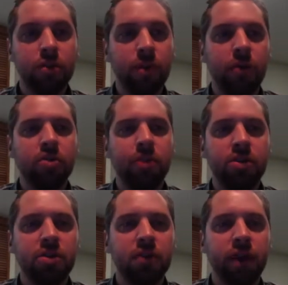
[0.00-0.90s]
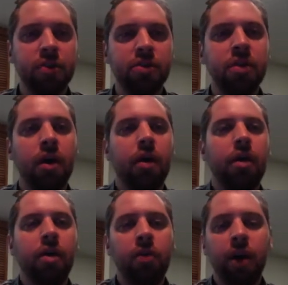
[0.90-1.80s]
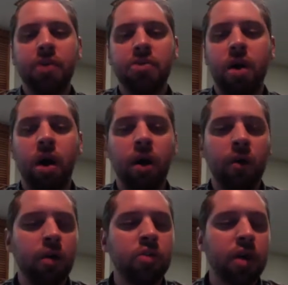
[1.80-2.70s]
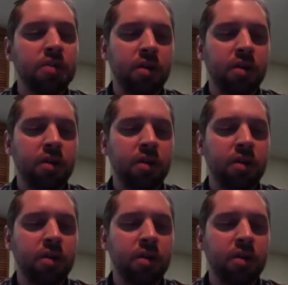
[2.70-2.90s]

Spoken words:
from other speeches of his, including his inaugural address and